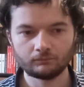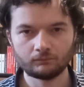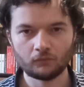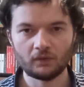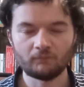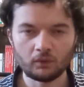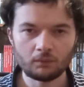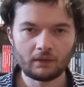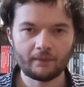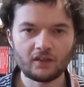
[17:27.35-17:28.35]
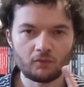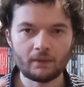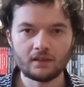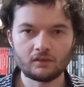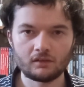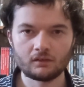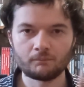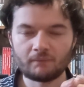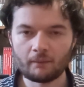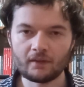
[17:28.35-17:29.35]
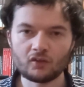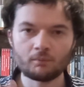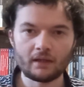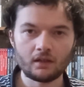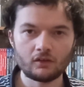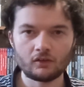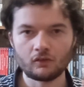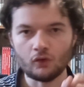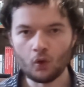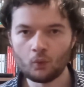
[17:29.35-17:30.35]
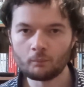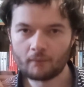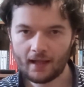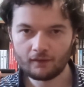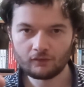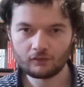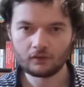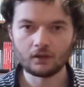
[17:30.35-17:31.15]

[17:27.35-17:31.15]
So I'm all about that space. About that space. No mess.